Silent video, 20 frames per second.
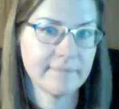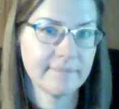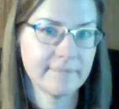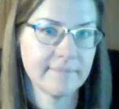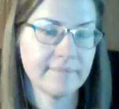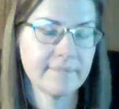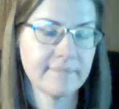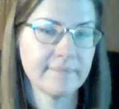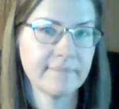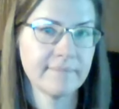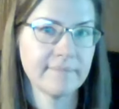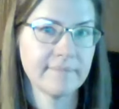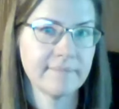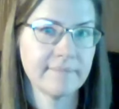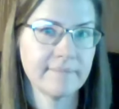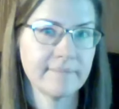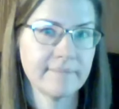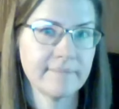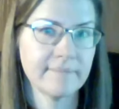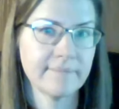
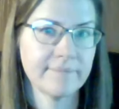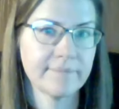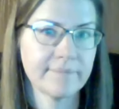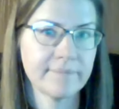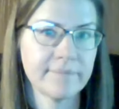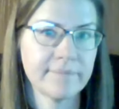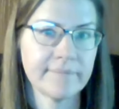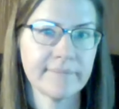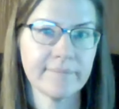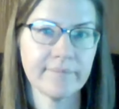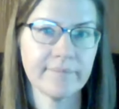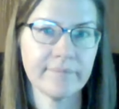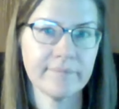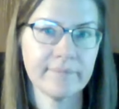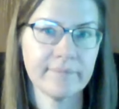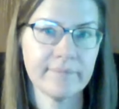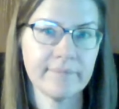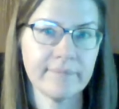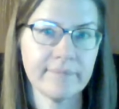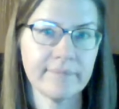
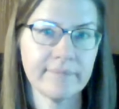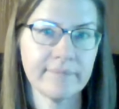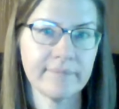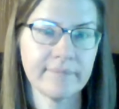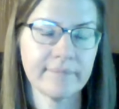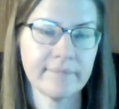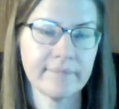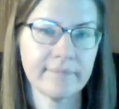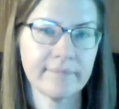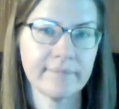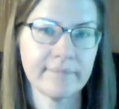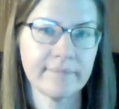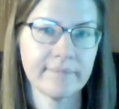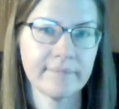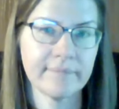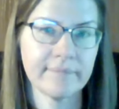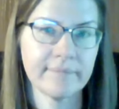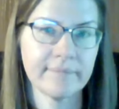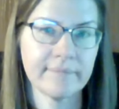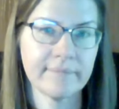
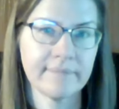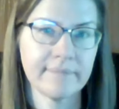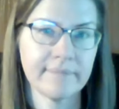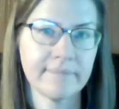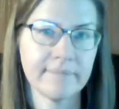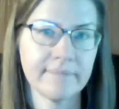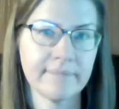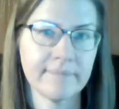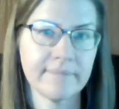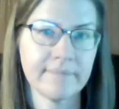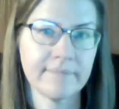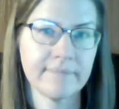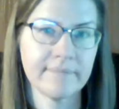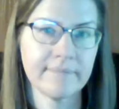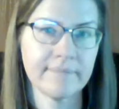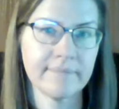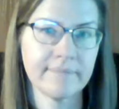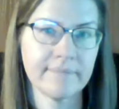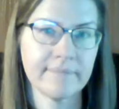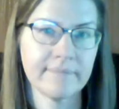
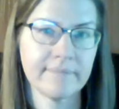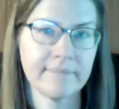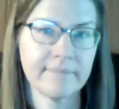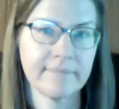No words are spoken by the person on screen.